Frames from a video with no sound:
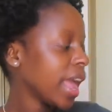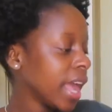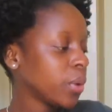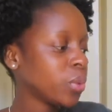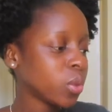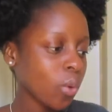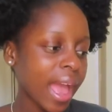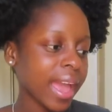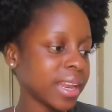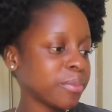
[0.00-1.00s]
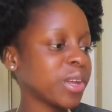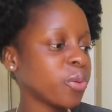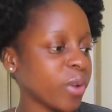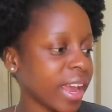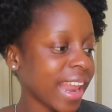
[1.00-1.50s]
It will work, and I'm
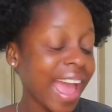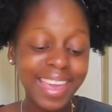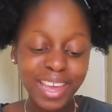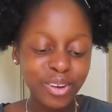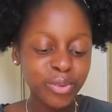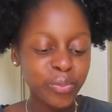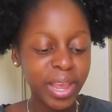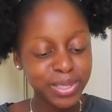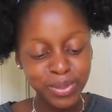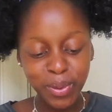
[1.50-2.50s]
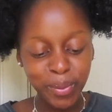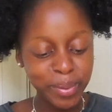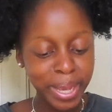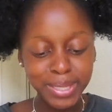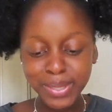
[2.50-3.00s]
gonna wear it. I cannot wait to go
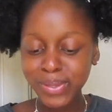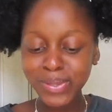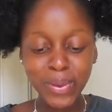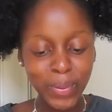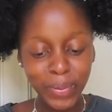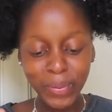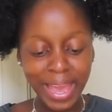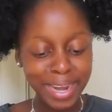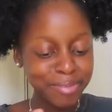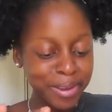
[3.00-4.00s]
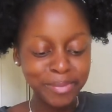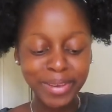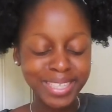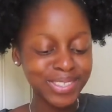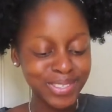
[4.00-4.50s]
back to school, and I'm going
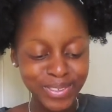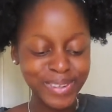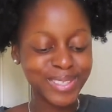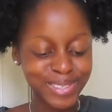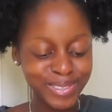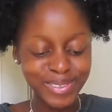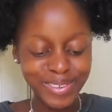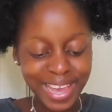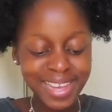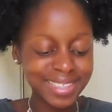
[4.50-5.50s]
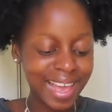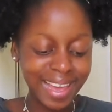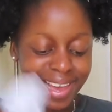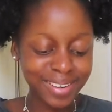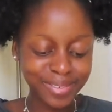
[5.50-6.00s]
back to school soon, guys. I
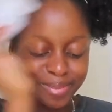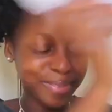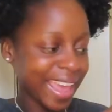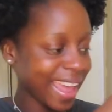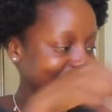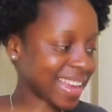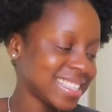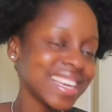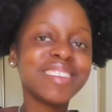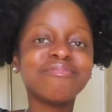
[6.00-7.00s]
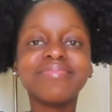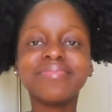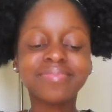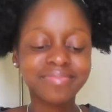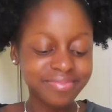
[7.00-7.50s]
can't wait.
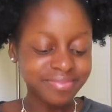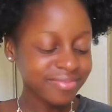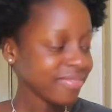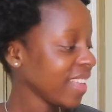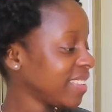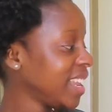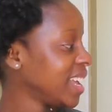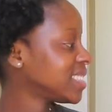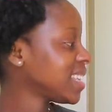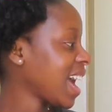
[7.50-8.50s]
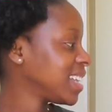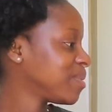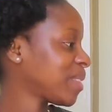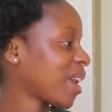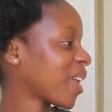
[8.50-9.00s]
The next
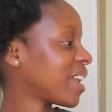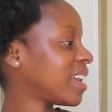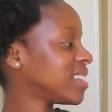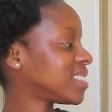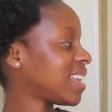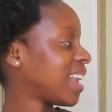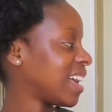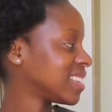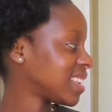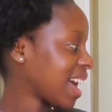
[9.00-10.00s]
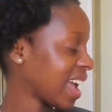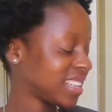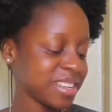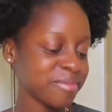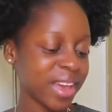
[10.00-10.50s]
item that I got, it is the last
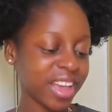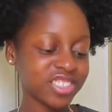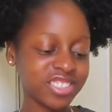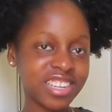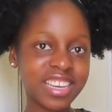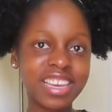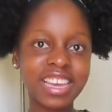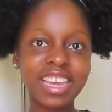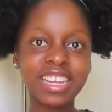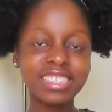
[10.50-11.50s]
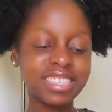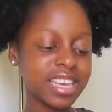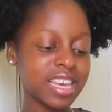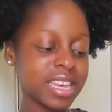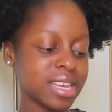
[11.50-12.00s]
item actually. It is
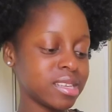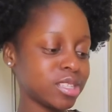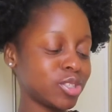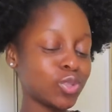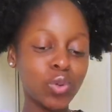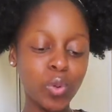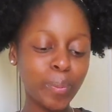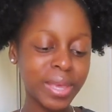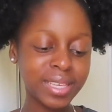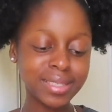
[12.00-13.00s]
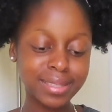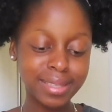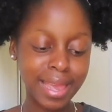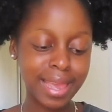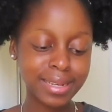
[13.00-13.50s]
this two-piece
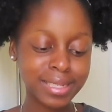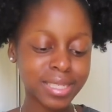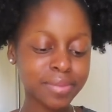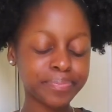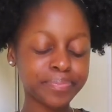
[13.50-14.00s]
set.